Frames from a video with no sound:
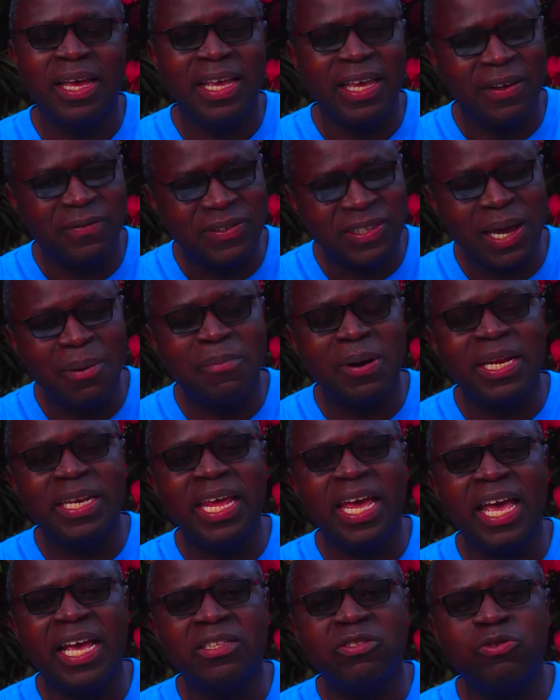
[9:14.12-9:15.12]
If someone
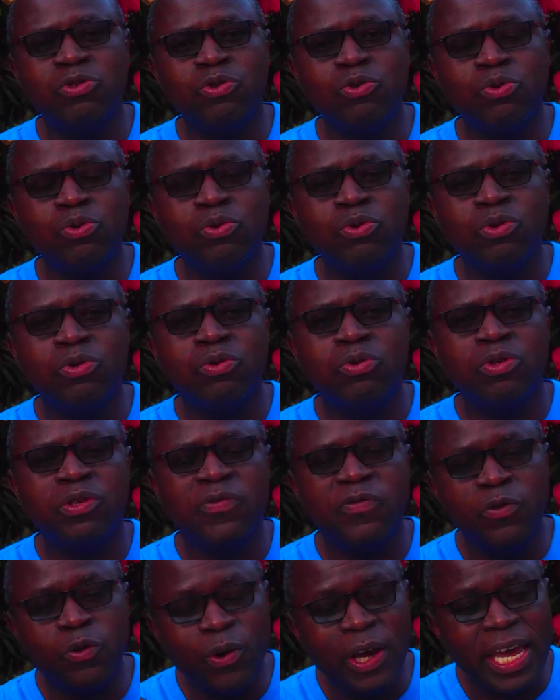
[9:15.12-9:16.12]
hurts you,
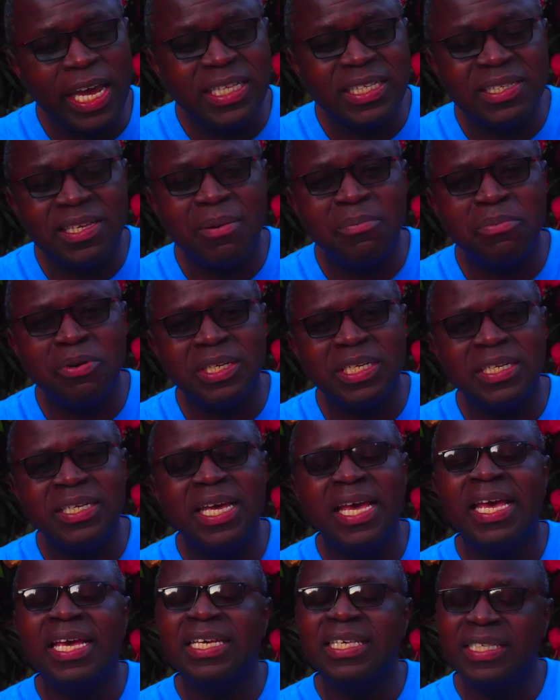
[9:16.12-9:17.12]
if you hurt somebody,
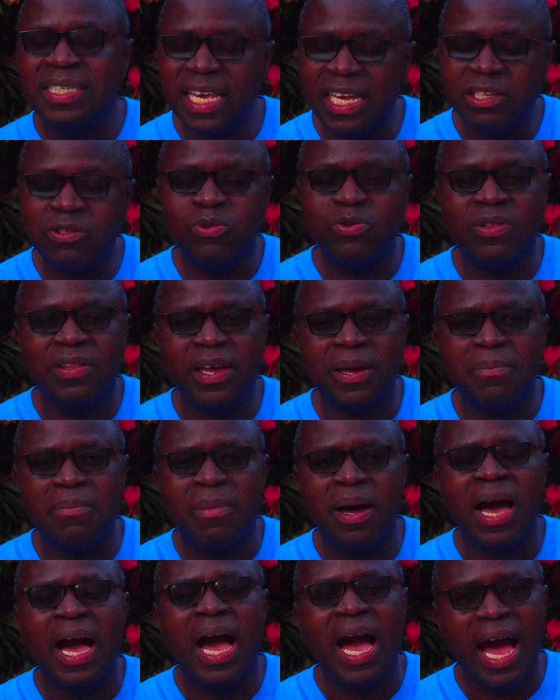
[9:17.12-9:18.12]
say to them,
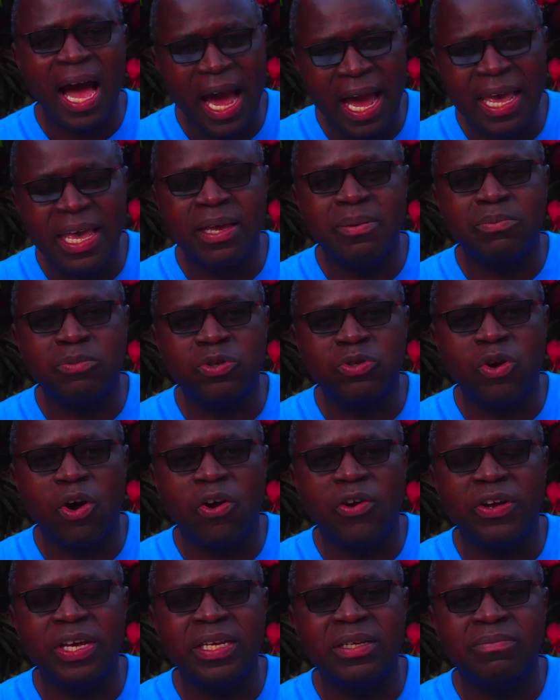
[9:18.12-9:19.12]
I am
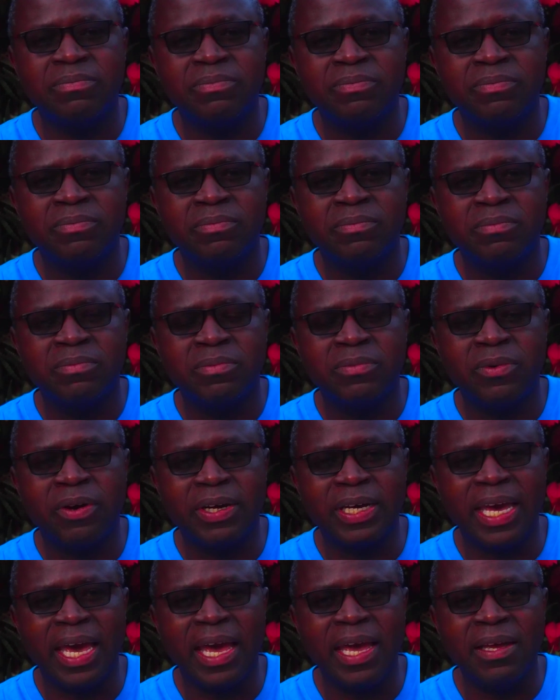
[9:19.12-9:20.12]
sorry.
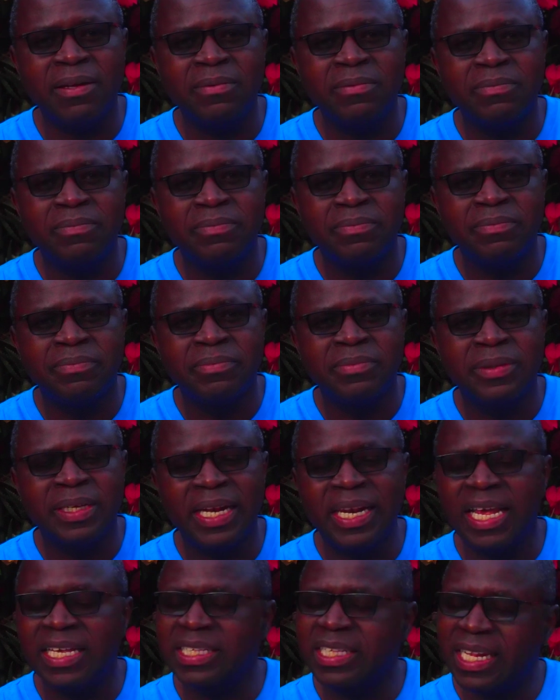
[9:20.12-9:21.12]
Okay?
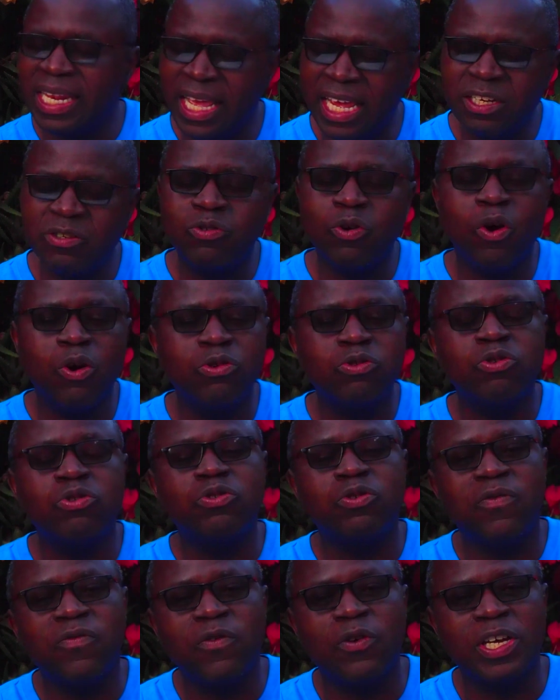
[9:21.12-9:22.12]
Let's learn also
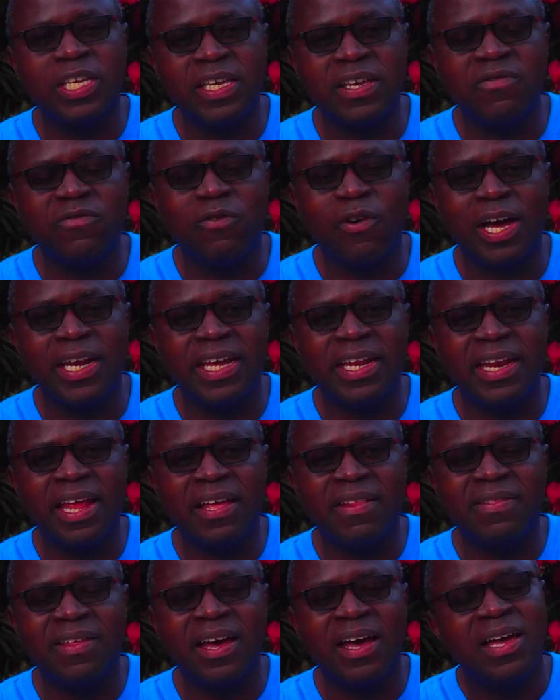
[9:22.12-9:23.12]
to forgive one
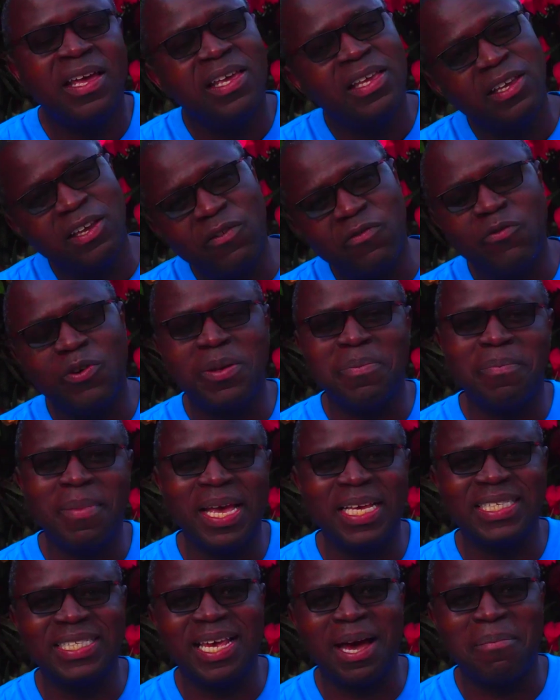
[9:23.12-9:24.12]
another if we
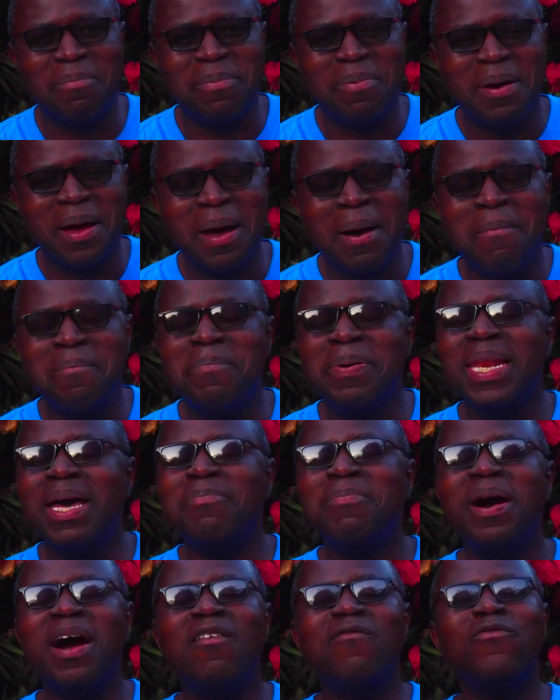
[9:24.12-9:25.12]
mess up. But
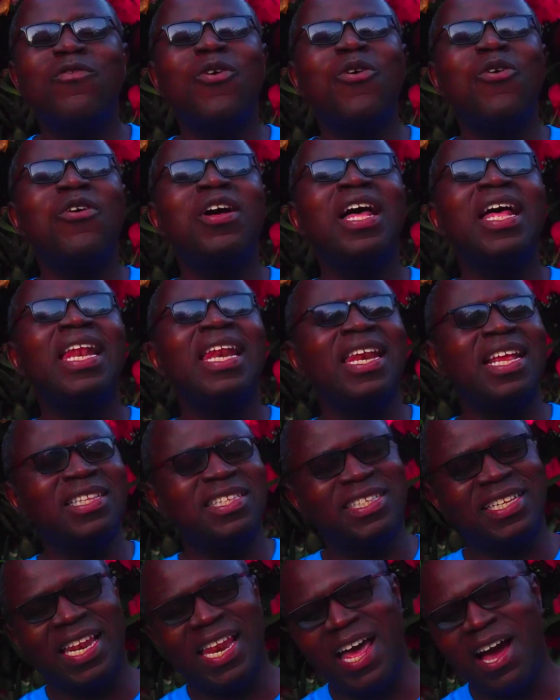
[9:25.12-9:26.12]
above all,
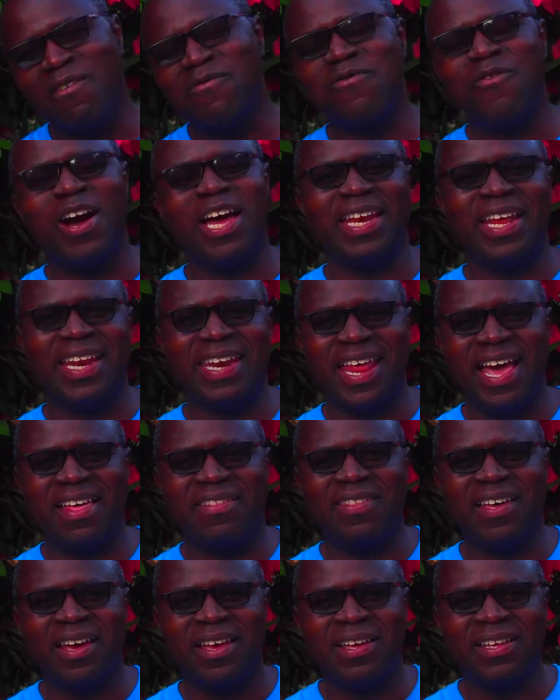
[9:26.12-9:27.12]
let's love one
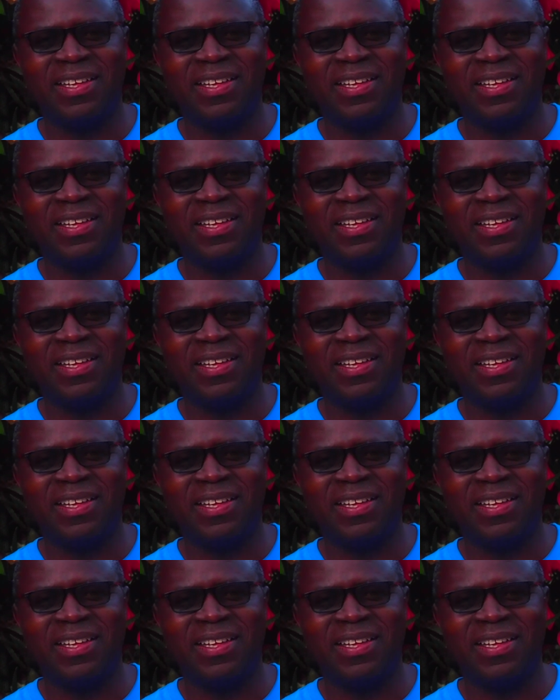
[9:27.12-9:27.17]
another.